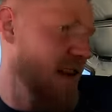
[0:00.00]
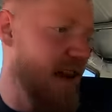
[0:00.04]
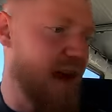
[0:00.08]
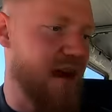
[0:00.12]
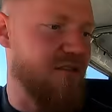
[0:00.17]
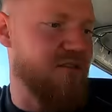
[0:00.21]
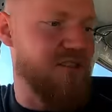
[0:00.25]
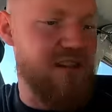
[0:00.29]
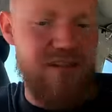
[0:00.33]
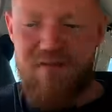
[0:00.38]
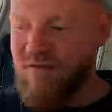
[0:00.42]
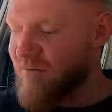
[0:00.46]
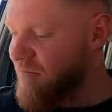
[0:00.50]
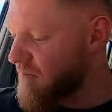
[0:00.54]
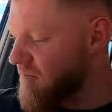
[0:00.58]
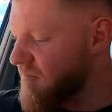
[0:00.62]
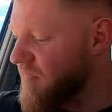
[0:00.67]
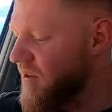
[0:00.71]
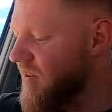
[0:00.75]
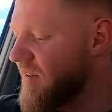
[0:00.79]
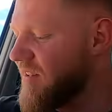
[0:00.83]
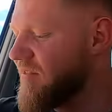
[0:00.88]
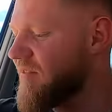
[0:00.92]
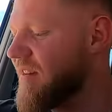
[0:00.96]
I
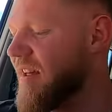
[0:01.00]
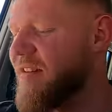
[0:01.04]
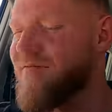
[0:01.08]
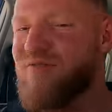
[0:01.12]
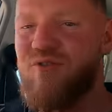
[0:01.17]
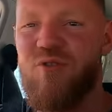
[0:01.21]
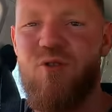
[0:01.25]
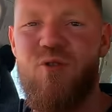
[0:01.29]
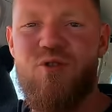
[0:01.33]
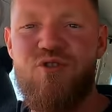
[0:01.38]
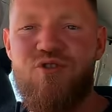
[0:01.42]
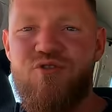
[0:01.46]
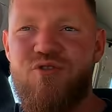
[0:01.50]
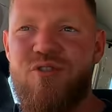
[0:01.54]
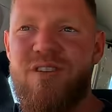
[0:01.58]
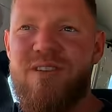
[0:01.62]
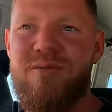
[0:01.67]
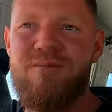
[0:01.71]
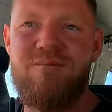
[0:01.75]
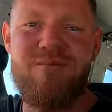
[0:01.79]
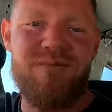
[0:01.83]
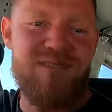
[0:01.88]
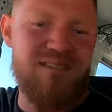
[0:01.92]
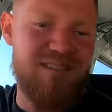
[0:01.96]
don't even have door
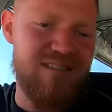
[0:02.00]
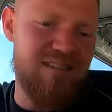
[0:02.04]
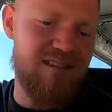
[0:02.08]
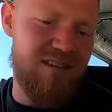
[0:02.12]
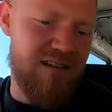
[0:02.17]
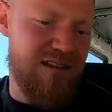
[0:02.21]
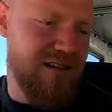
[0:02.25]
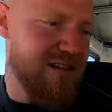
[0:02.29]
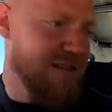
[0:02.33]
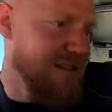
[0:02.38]
trims,